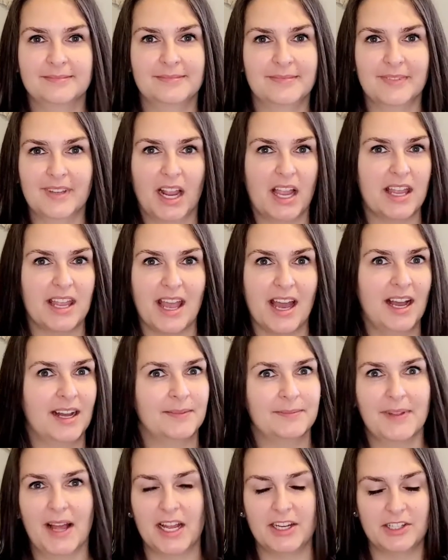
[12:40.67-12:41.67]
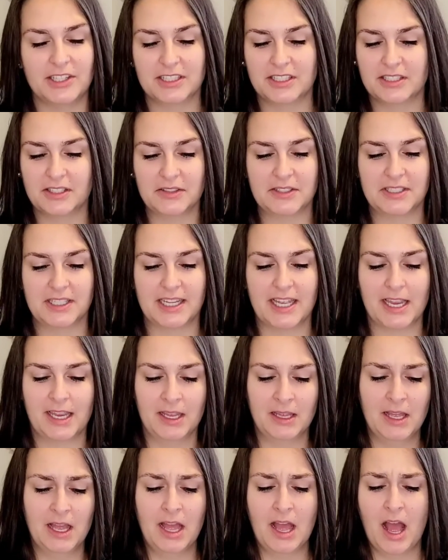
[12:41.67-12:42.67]
yeah, I just was like,
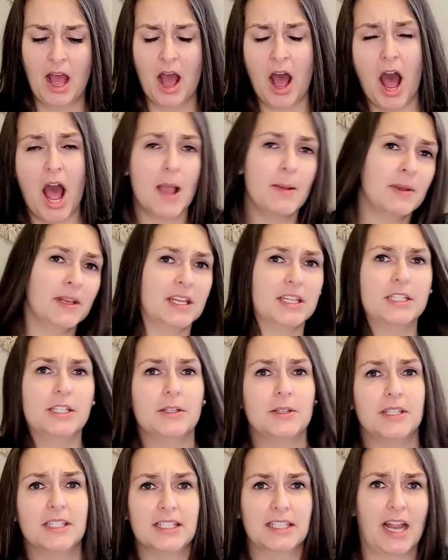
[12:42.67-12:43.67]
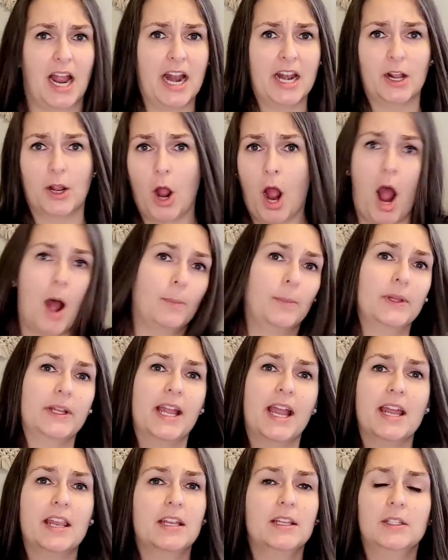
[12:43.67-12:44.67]
I'm gonna do this kind of
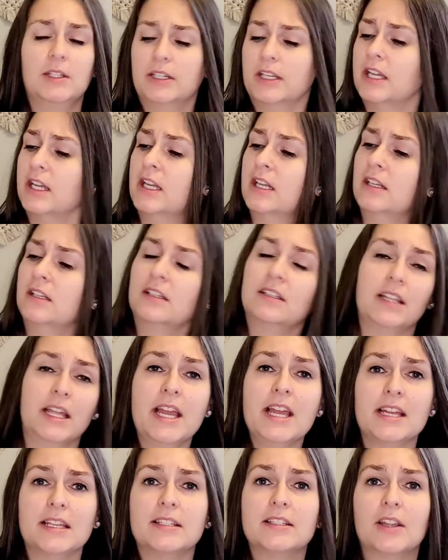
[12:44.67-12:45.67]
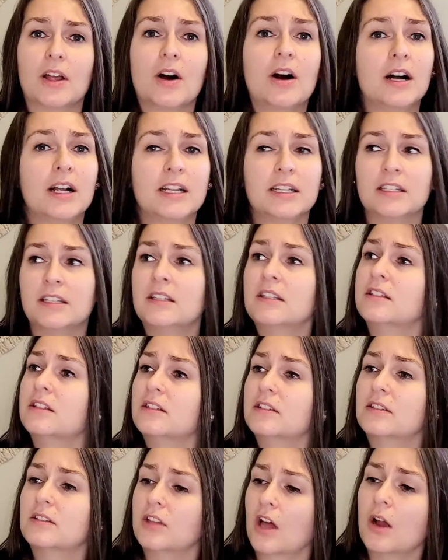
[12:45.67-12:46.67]
complicated looking lace on
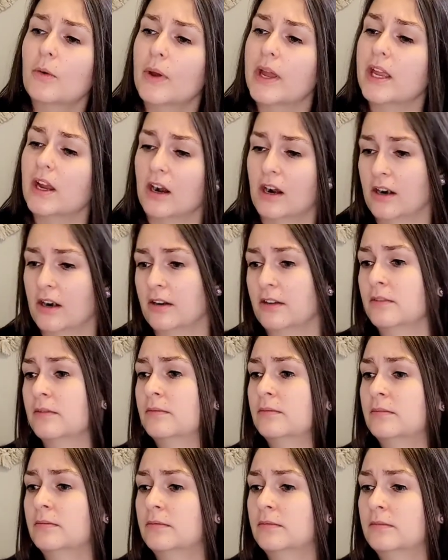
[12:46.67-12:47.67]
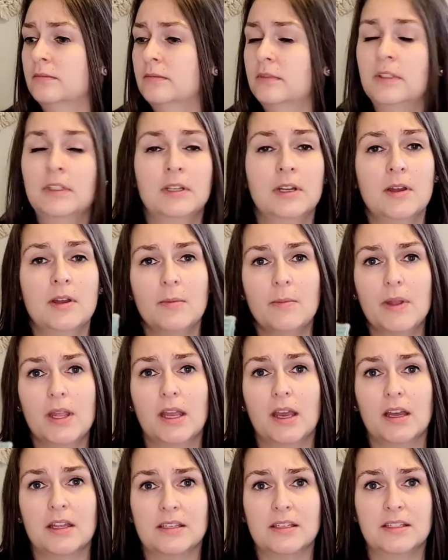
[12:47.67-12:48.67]
sock weight yarn
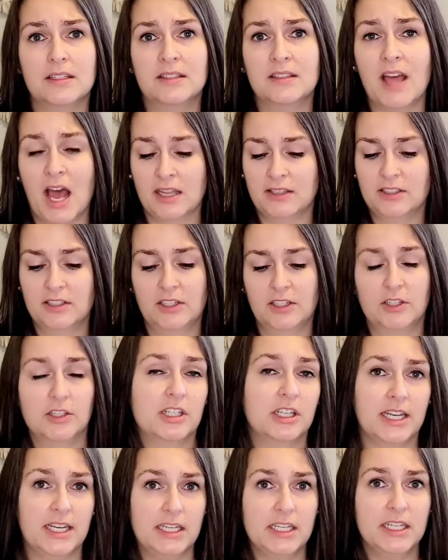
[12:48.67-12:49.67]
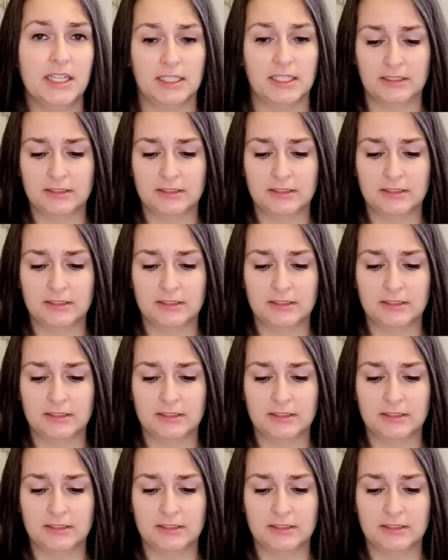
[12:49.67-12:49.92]
because that's a good idea.